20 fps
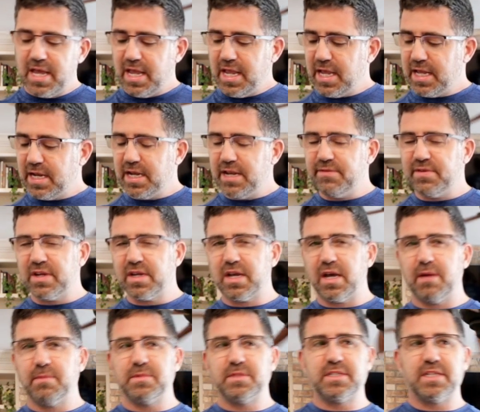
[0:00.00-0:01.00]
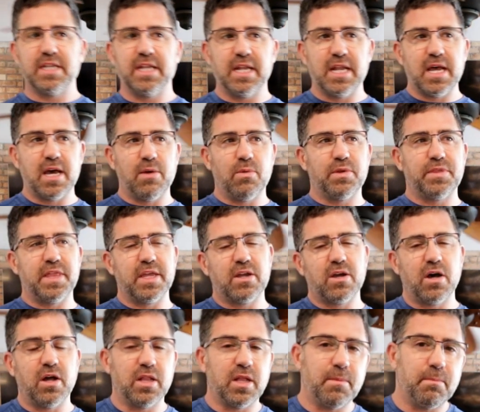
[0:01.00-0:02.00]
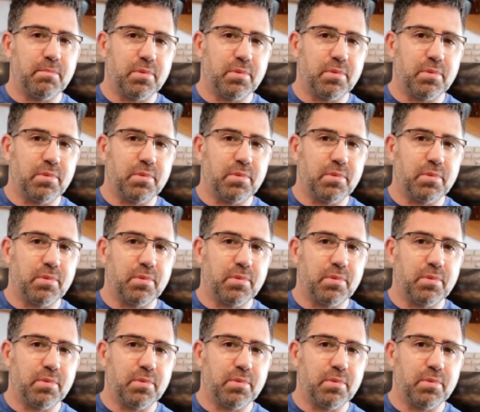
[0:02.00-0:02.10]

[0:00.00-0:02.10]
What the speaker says: And it even comes in what they call